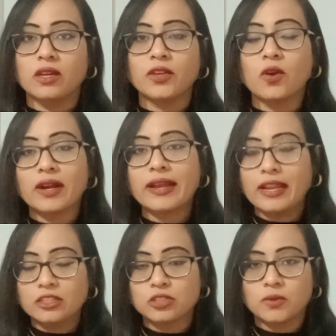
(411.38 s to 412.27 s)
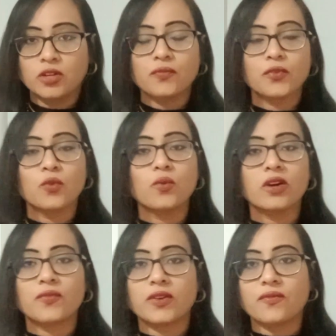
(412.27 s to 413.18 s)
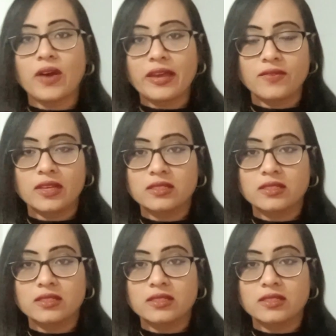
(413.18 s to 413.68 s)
are eligible if you work for 5 years.